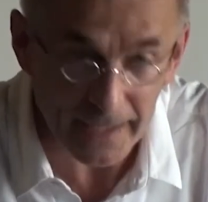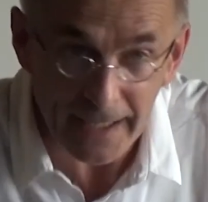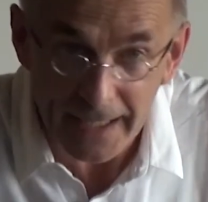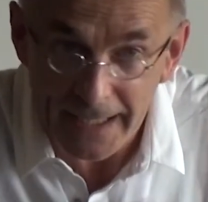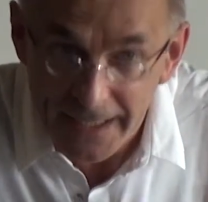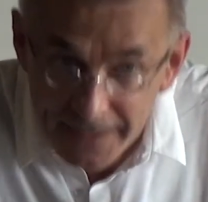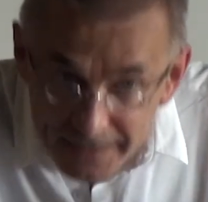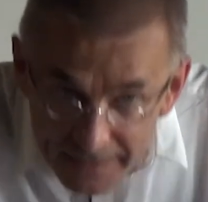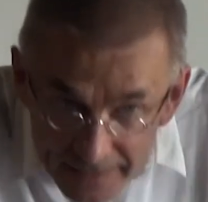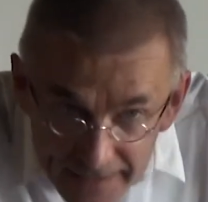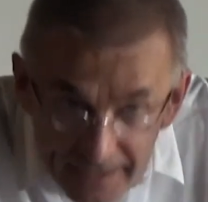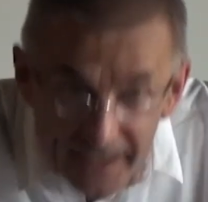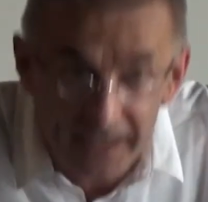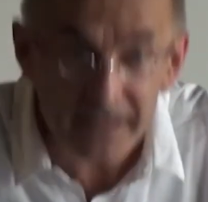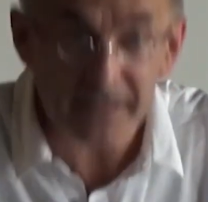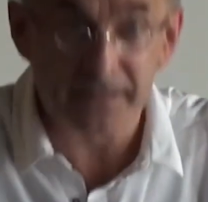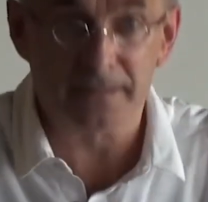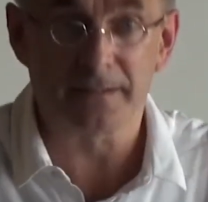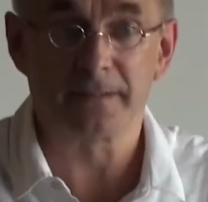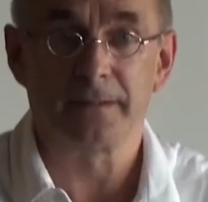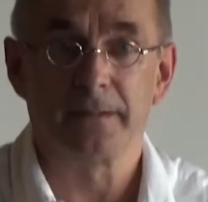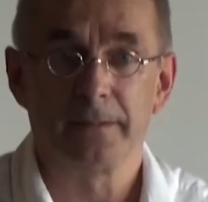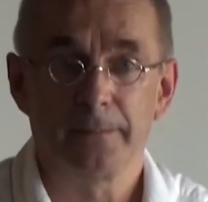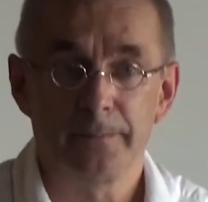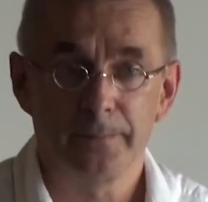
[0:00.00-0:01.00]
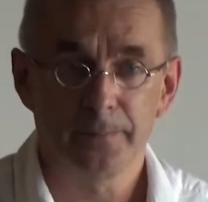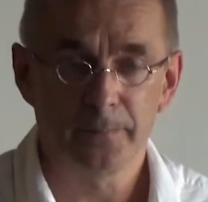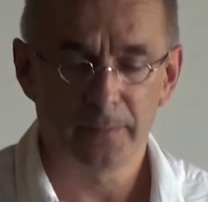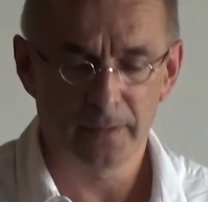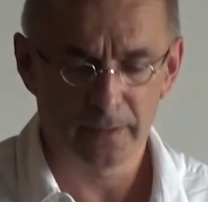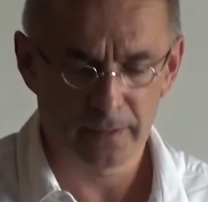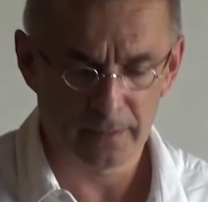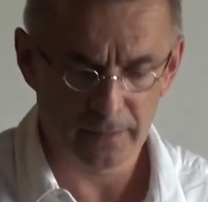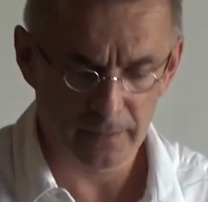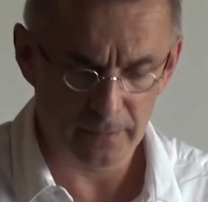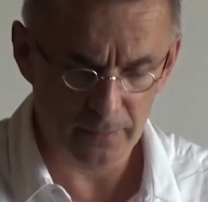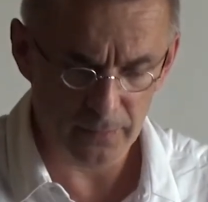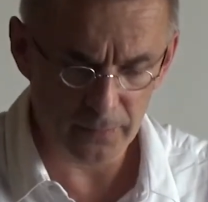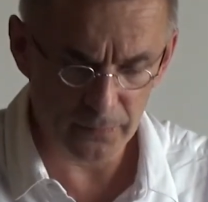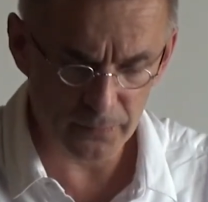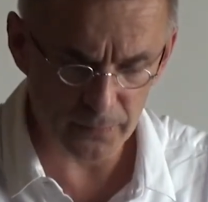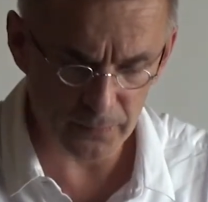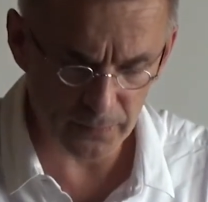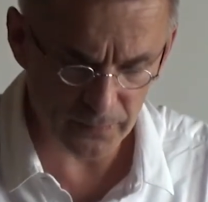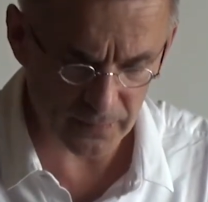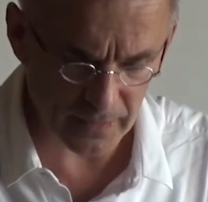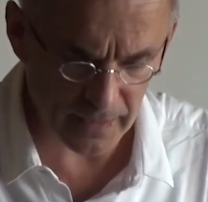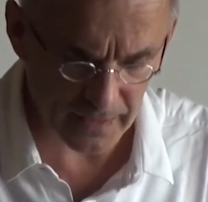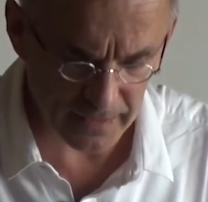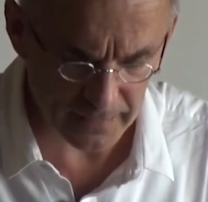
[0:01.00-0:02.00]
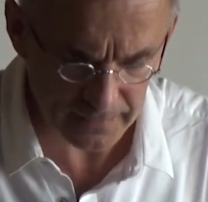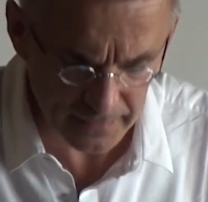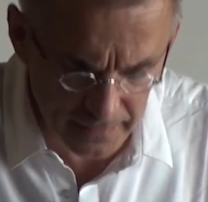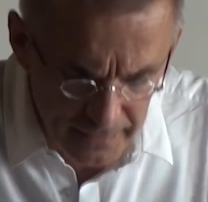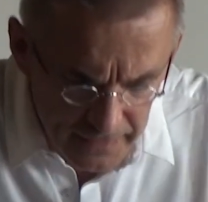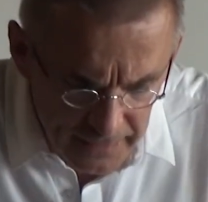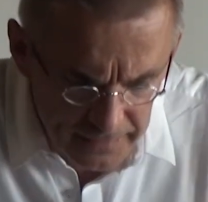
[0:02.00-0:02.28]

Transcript: It is society.